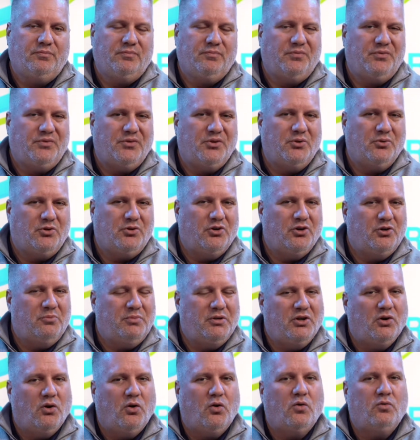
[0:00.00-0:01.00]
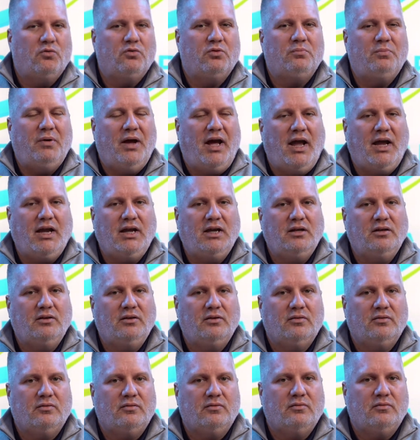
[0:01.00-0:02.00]
you could be overpaying
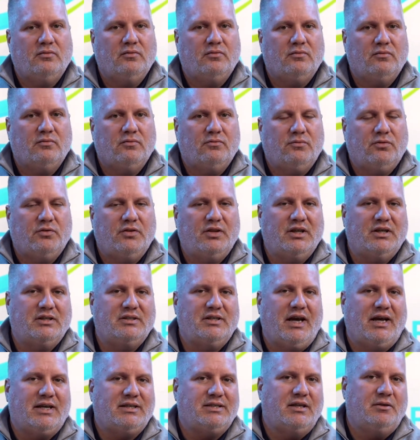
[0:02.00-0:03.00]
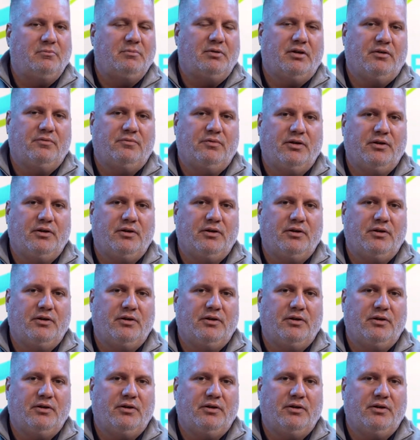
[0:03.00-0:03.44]
for the exact same benefit.